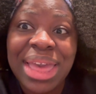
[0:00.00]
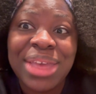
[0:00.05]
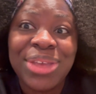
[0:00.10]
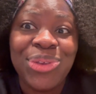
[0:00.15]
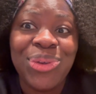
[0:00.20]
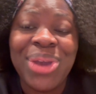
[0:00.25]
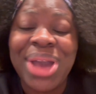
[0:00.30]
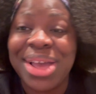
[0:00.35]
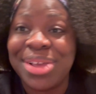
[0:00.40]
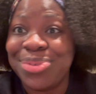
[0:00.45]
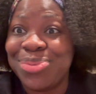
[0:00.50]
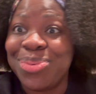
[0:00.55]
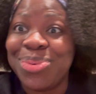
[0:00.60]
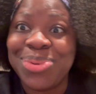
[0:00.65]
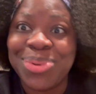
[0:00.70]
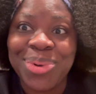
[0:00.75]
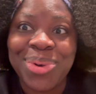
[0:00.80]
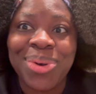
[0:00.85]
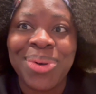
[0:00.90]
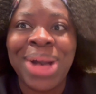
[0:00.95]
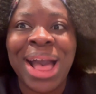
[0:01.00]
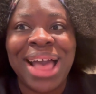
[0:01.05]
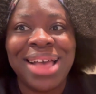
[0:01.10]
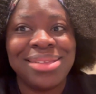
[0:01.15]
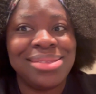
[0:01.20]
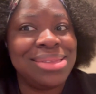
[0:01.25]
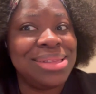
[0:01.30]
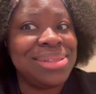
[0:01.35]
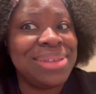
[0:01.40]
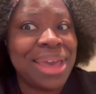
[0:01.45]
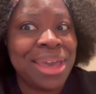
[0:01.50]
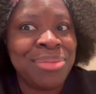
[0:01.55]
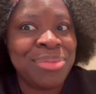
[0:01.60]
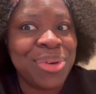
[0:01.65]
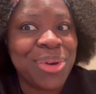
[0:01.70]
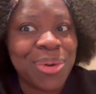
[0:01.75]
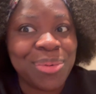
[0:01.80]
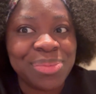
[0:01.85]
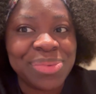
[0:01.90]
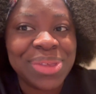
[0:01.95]
You guys will know as the time
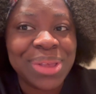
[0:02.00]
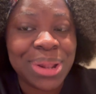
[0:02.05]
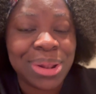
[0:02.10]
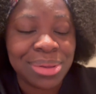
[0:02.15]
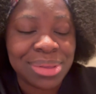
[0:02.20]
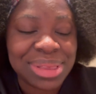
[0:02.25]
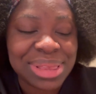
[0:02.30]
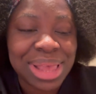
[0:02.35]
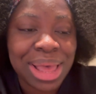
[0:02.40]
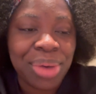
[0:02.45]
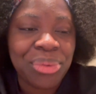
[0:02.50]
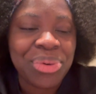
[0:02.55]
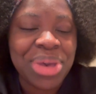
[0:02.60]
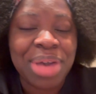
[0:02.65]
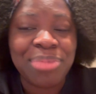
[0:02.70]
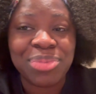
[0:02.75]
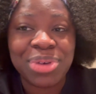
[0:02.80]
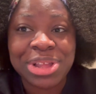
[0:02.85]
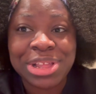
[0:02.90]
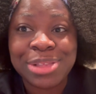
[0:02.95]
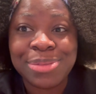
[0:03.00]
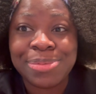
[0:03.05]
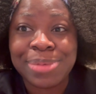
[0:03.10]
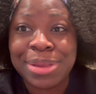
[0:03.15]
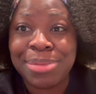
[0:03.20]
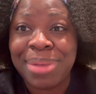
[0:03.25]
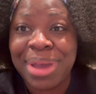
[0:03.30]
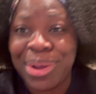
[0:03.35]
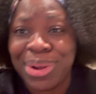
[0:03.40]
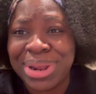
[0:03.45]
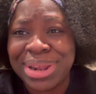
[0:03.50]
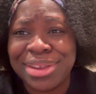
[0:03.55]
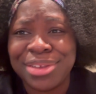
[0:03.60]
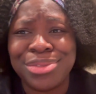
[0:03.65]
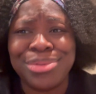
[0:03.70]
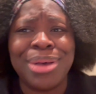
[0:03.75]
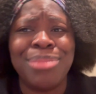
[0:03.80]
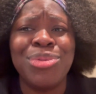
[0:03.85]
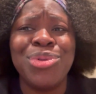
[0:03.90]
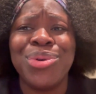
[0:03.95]
comes closer where I'm going to spend my holiday.
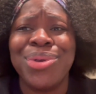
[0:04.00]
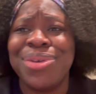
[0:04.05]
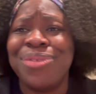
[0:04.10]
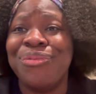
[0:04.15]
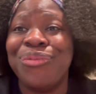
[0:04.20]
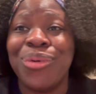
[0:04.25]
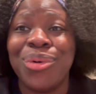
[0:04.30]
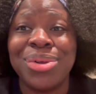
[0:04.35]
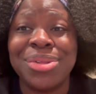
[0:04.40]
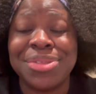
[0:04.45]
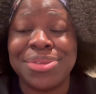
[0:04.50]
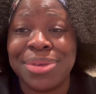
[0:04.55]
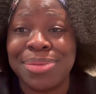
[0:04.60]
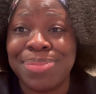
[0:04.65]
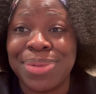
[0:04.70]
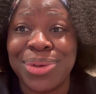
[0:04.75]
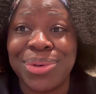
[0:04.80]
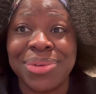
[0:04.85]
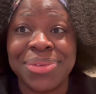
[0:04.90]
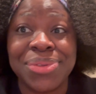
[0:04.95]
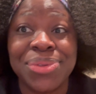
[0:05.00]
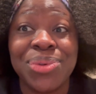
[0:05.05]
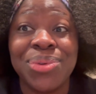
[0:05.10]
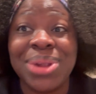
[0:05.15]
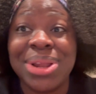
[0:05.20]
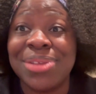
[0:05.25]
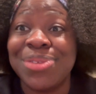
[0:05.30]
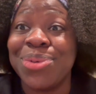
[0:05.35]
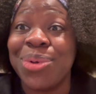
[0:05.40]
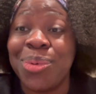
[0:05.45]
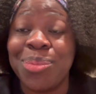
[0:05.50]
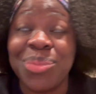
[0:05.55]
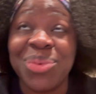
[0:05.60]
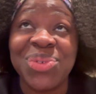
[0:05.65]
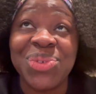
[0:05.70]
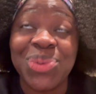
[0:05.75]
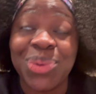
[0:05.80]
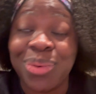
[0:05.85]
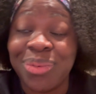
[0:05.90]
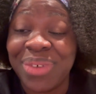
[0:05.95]
So I'm looking forward to it because school is
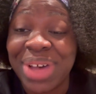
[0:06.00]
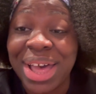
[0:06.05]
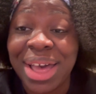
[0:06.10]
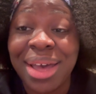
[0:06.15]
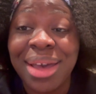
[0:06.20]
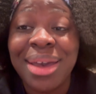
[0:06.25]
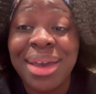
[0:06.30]
almost over.